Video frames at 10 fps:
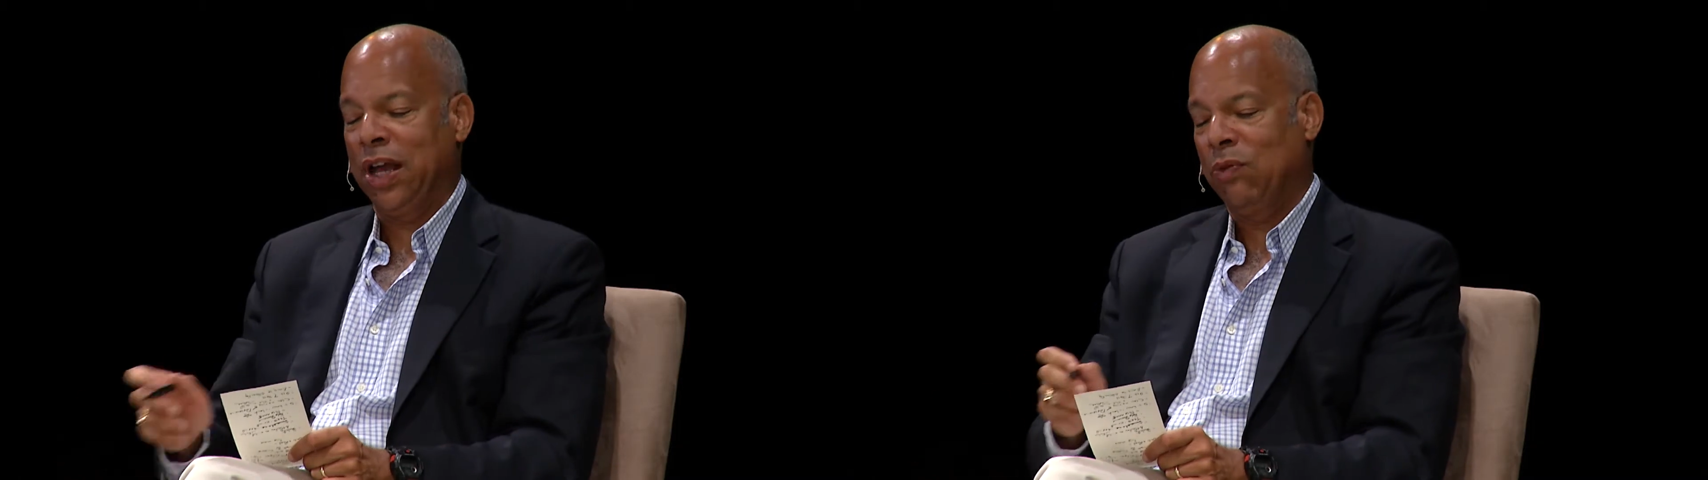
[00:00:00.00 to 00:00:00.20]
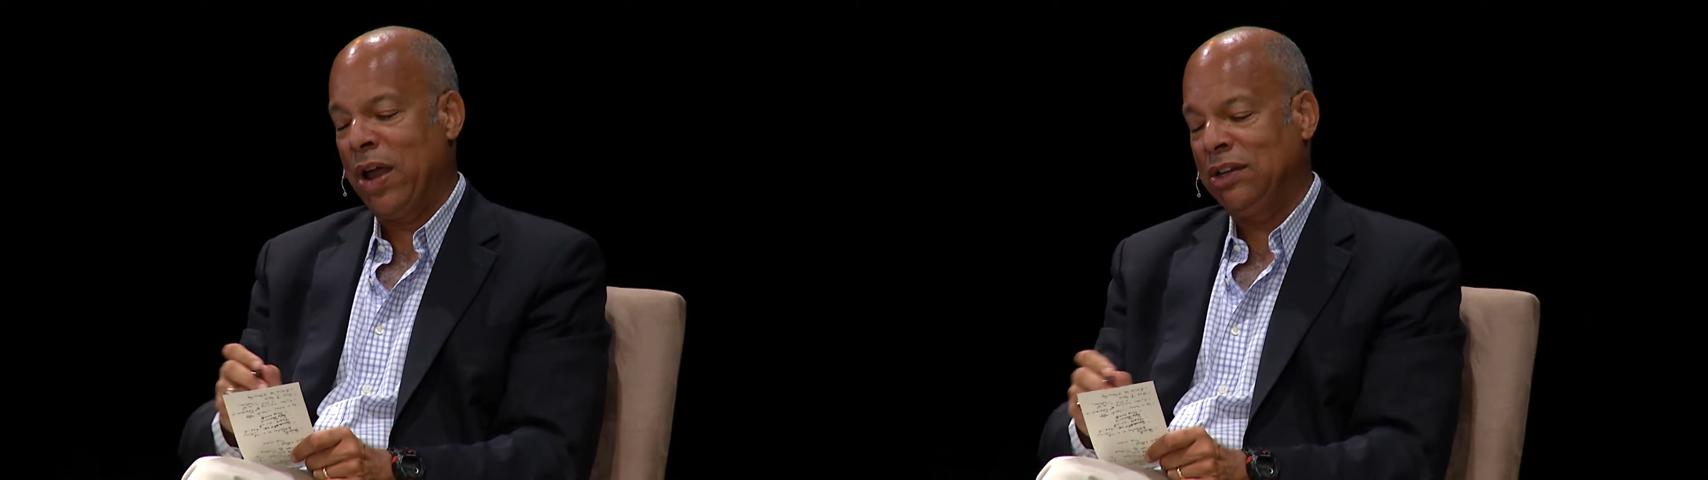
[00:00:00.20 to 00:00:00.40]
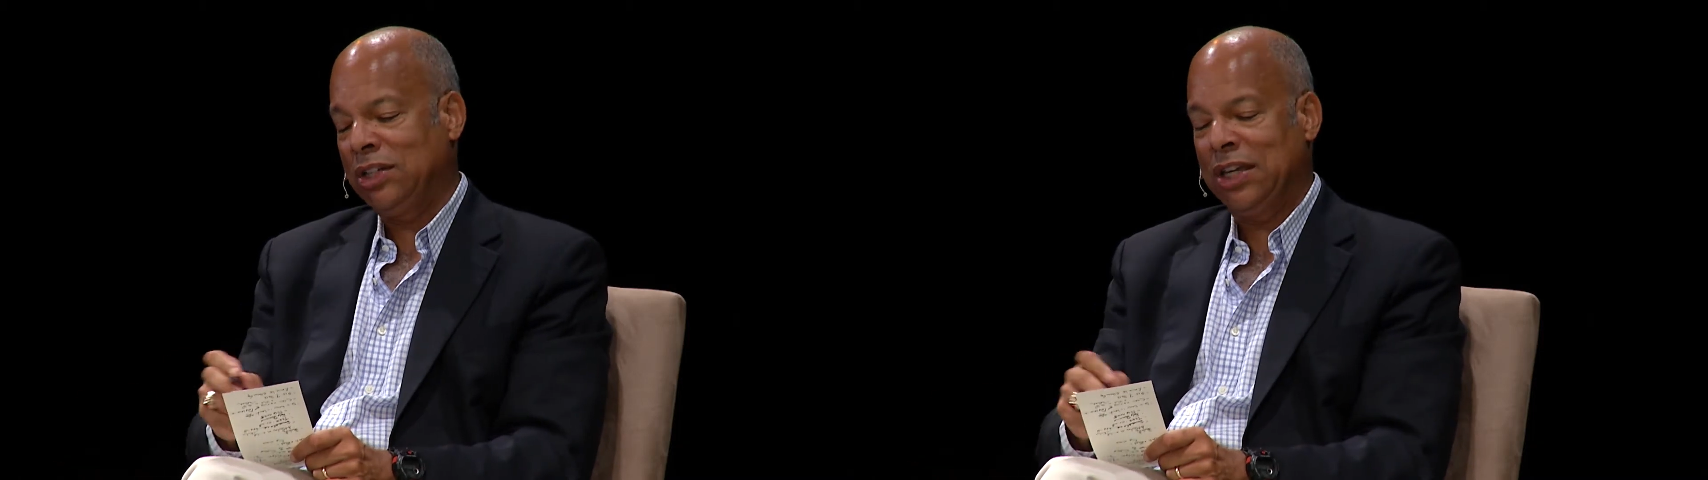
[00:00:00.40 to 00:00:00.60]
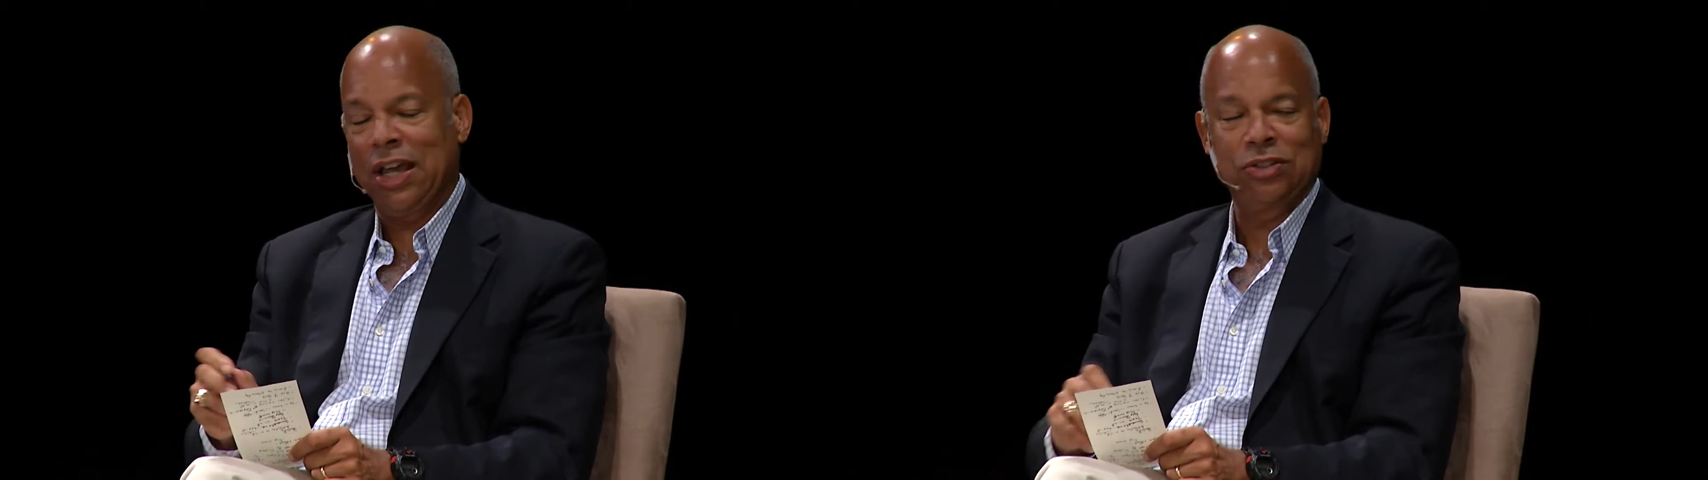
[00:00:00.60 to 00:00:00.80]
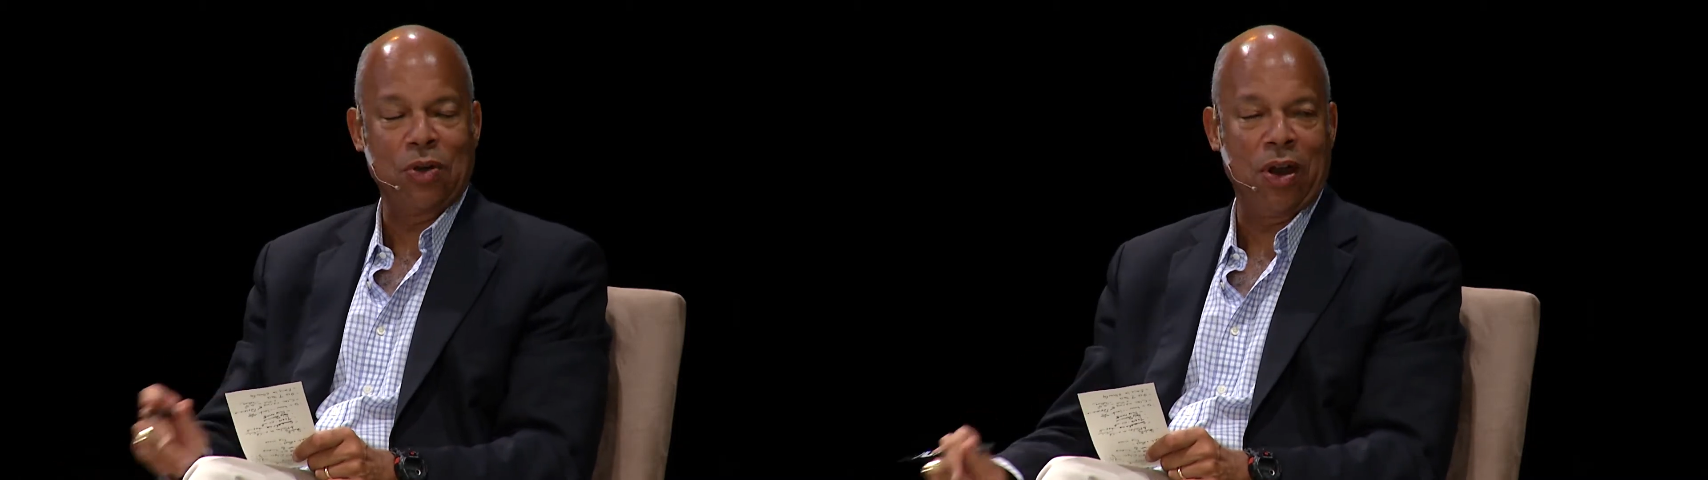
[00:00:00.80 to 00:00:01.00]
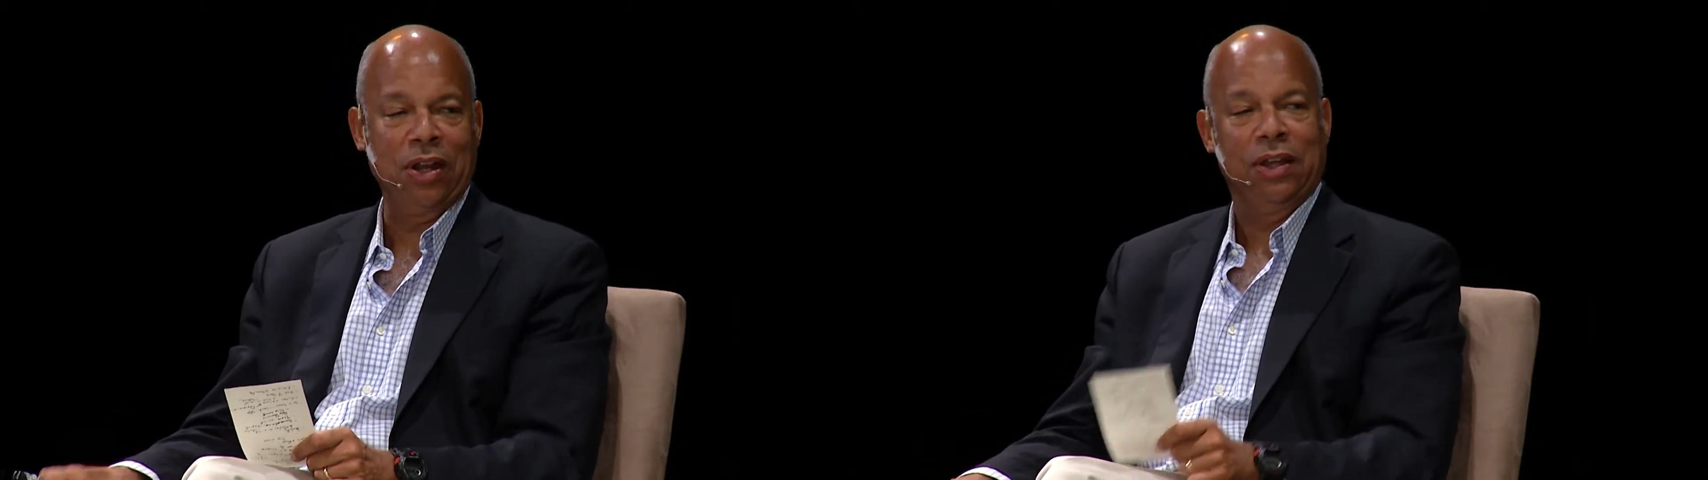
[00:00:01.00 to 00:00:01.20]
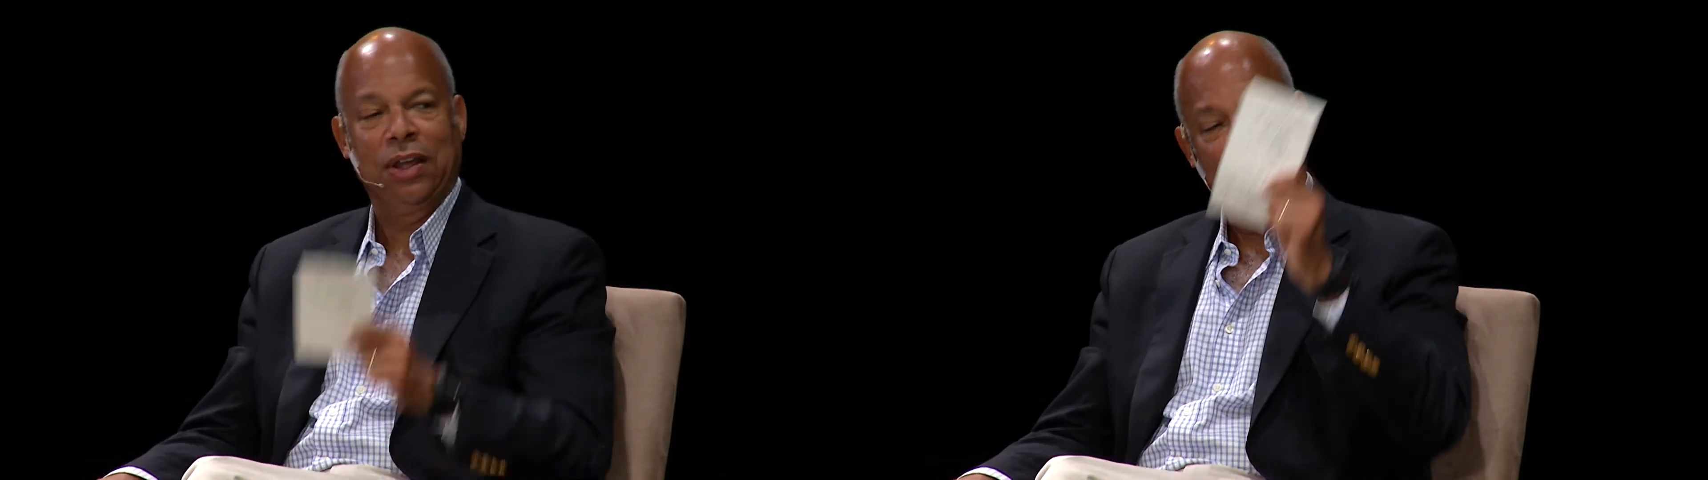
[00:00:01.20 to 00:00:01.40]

and write T S on it.